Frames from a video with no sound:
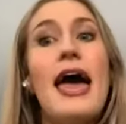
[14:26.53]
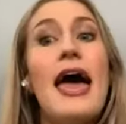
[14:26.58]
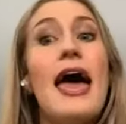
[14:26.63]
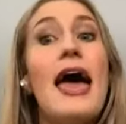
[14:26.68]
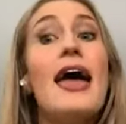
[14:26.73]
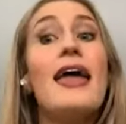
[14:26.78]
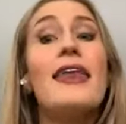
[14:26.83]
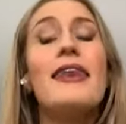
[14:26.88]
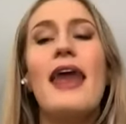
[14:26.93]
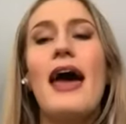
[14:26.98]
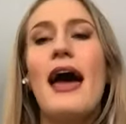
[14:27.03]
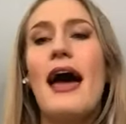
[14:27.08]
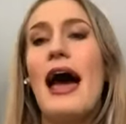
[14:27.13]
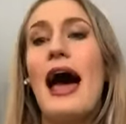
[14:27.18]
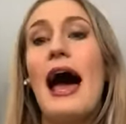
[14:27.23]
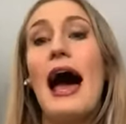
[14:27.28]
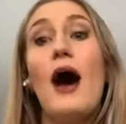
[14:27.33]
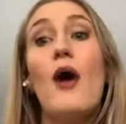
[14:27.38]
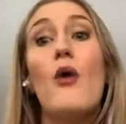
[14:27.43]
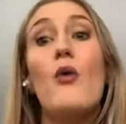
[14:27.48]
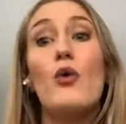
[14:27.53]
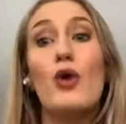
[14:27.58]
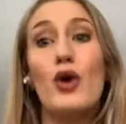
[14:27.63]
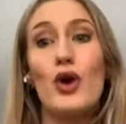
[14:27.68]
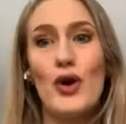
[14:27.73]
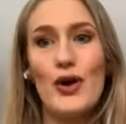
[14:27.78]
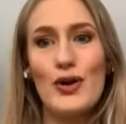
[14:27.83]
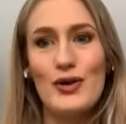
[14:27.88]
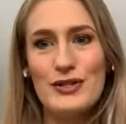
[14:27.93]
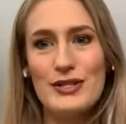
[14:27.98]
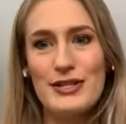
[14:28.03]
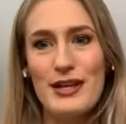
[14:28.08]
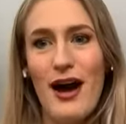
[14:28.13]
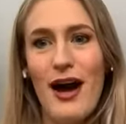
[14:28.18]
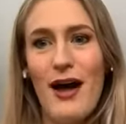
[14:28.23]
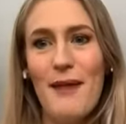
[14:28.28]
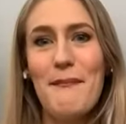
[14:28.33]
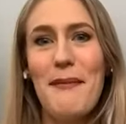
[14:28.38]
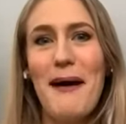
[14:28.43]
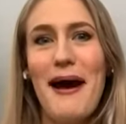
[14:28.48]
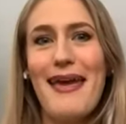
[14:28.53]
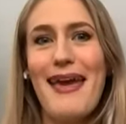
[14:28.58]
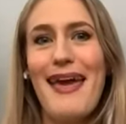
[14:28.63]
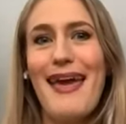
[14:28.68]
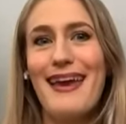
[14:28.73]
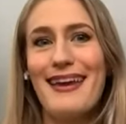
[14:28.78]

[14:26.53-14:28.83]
10 hours on my